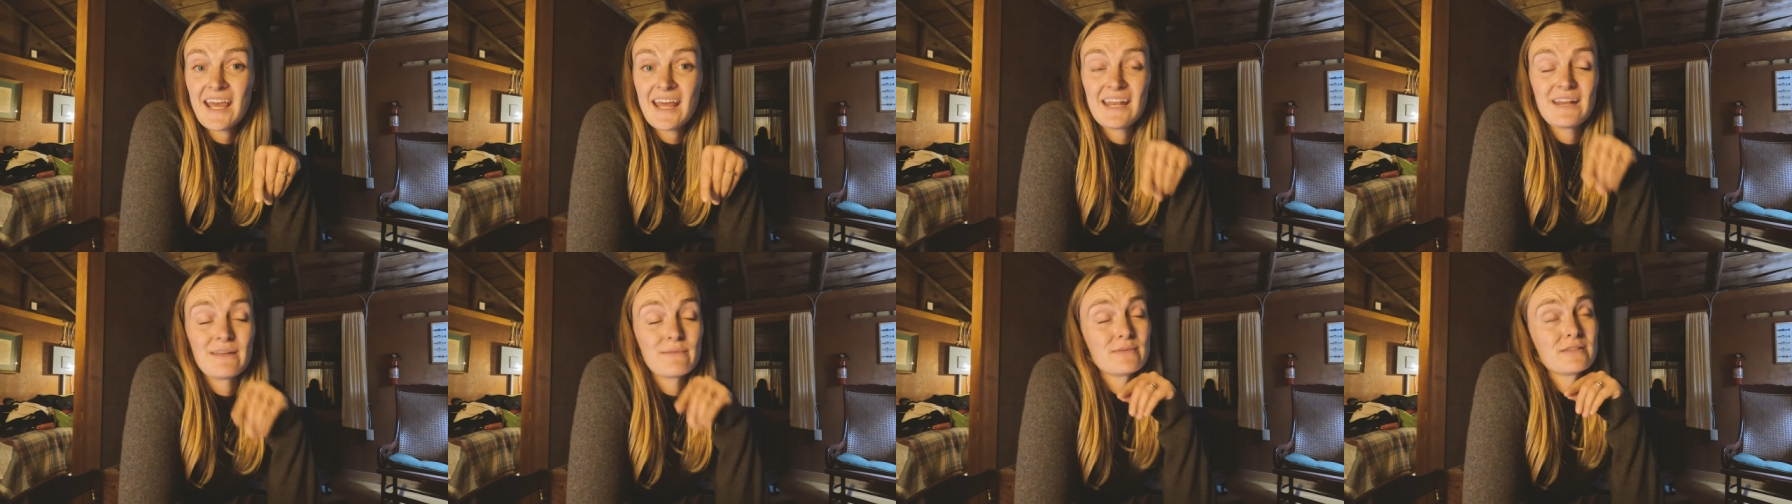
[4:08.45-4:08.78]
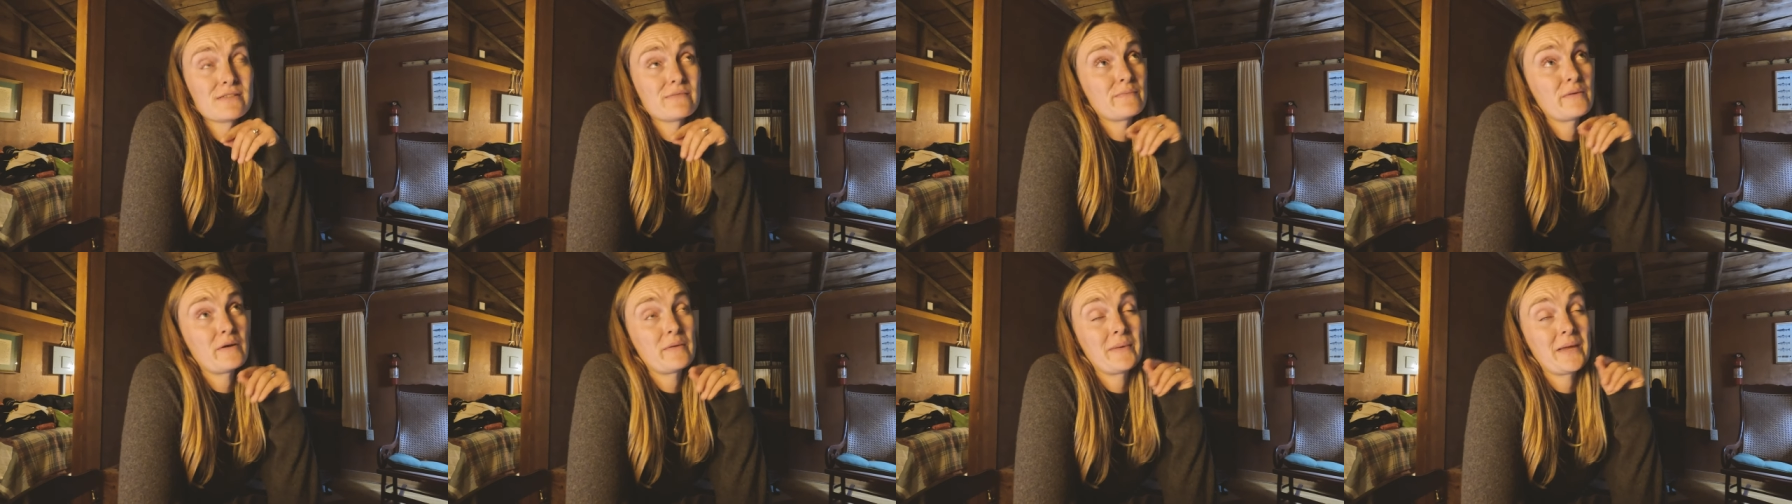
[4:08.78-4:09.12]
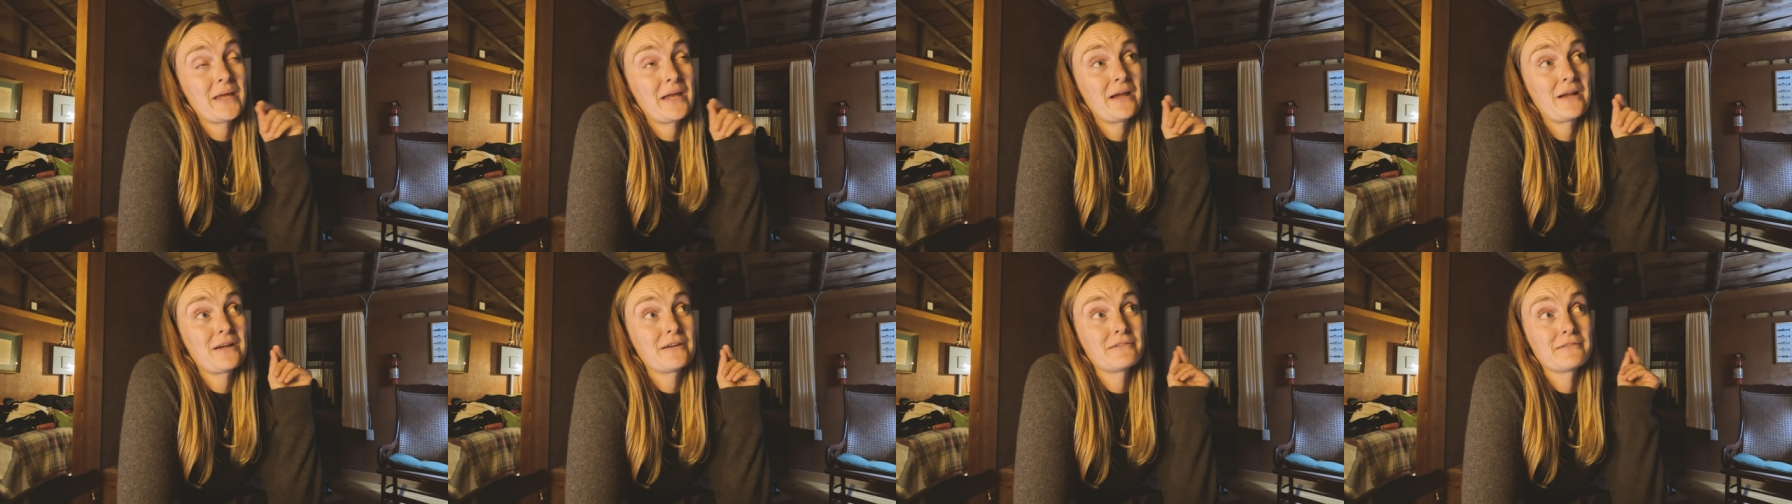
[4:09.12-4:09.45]
and it was
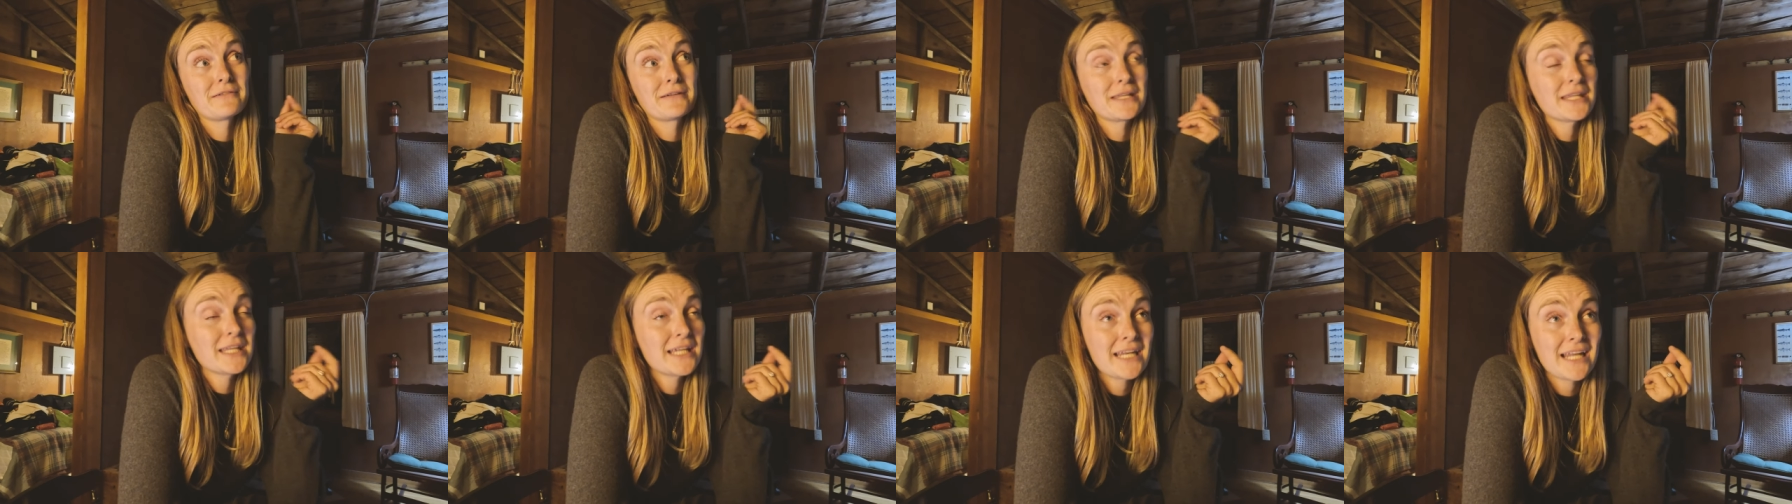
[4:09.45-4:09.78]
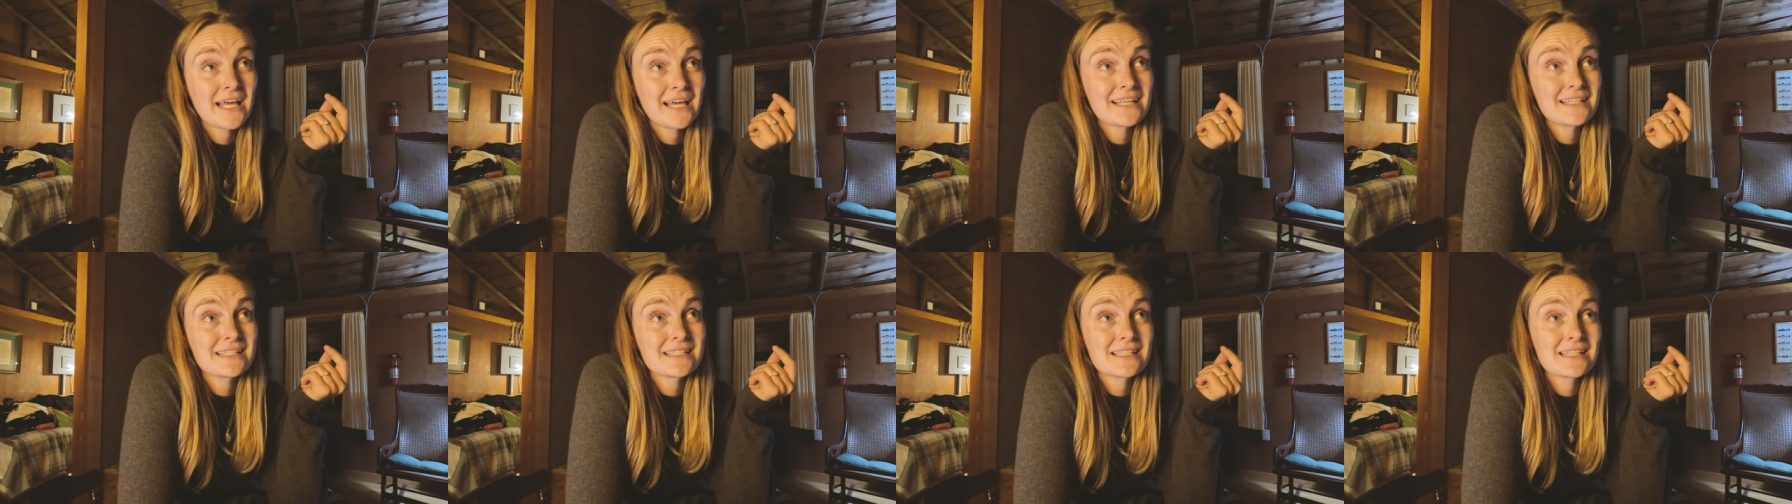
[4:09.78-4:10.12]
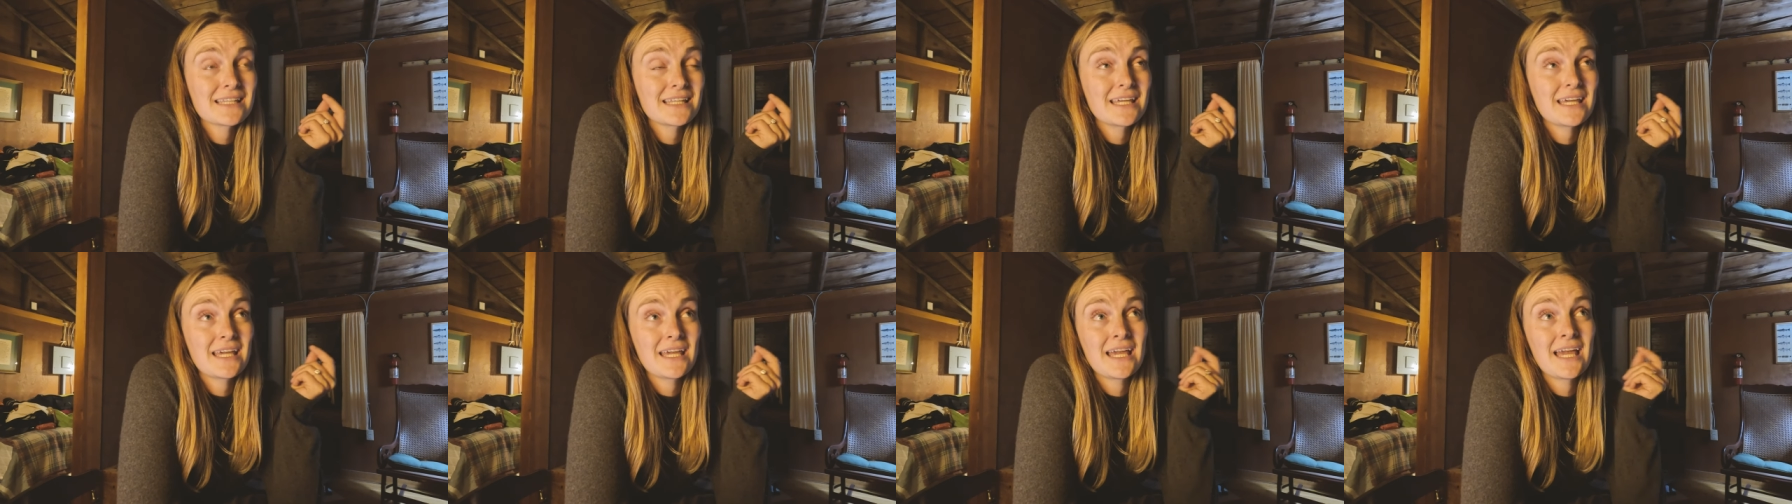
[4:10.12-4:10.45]
prepared really
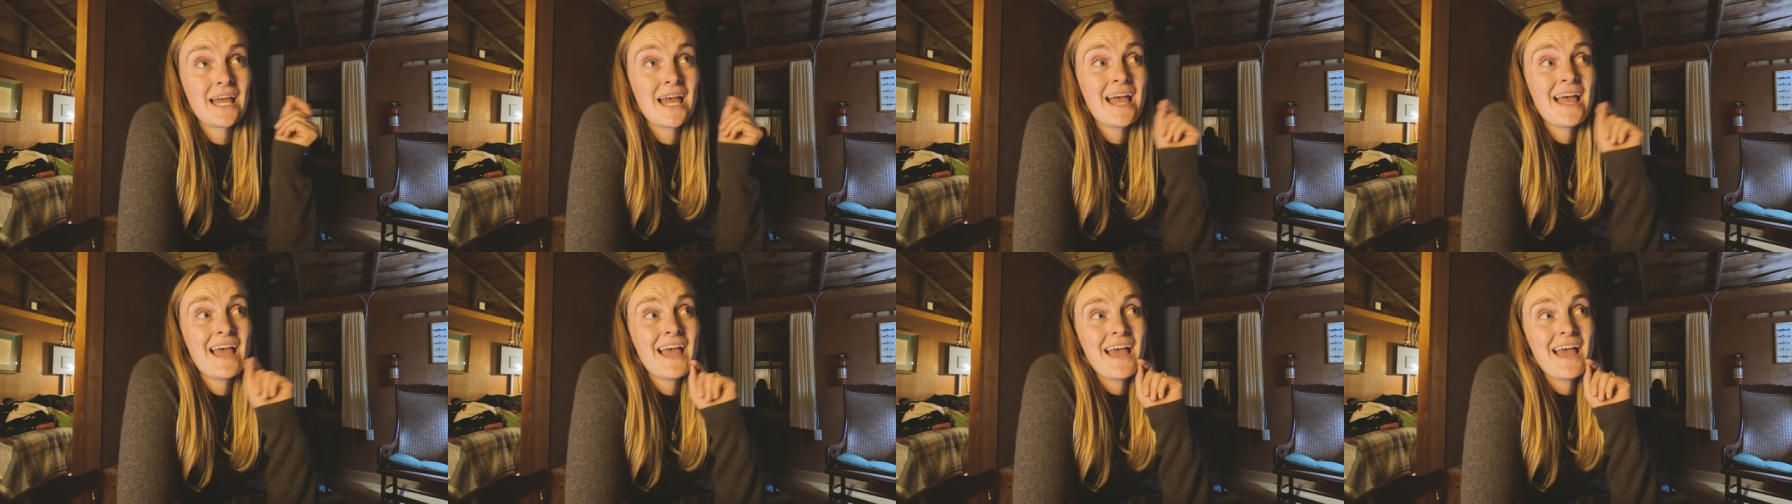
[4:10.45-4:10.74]
nicely.